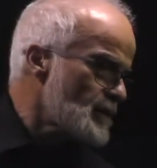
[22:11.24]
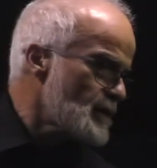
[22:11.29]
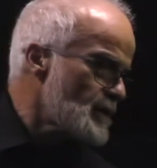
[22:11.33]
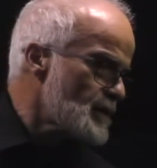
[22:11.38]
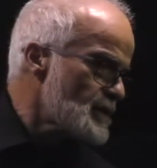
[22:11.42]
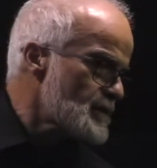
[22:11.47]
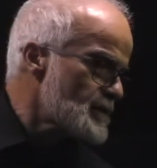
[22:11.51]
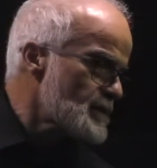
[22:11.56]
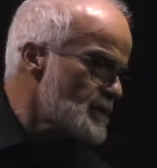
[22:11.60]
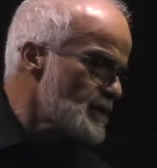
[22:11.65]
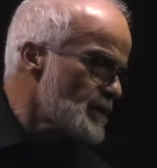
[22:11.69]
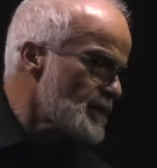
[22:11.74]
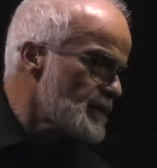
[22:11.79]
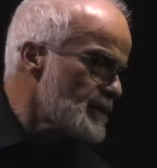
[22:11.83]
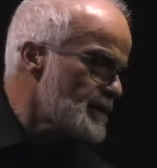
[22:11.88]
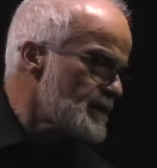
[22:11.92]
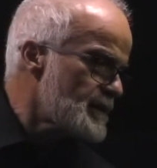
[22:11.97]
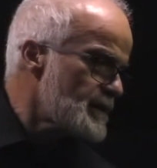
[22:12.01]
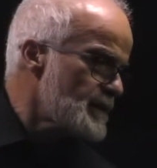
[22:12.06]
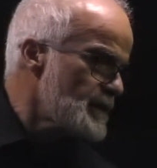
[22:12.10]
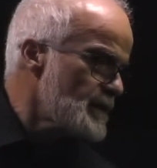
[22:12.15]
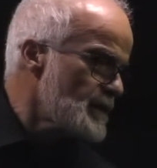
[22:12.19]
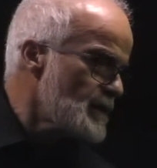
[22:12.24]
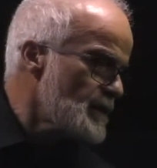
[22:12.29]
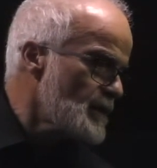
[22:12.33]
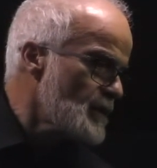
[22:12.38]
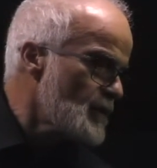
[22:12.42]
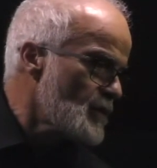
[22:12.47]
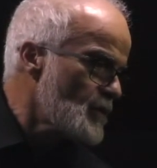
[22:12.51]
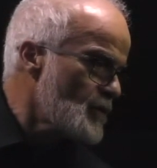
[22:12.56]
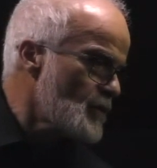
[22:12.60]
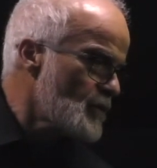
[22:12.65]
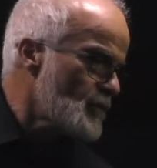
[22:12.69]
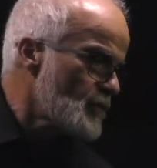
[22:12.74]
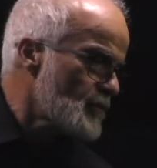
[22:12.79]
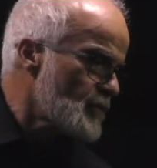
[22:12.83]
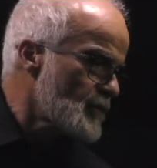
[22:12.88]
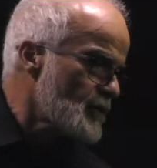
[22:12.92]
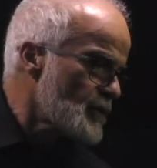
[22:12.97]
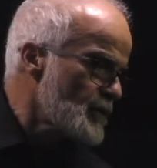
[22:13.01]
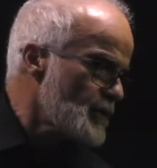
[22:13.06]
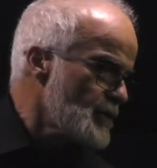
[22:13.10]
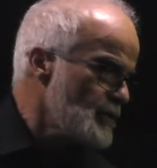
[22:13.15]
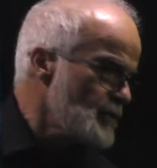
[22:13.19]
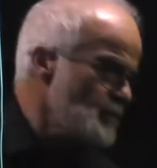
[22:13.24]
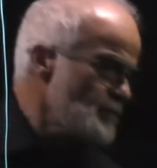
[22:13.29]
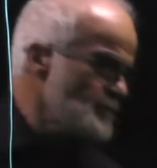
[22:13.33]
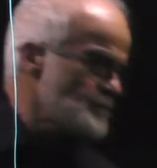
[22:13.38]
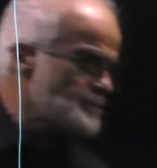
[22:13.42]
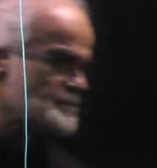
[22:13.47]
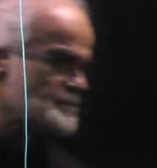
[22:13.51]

is T over U.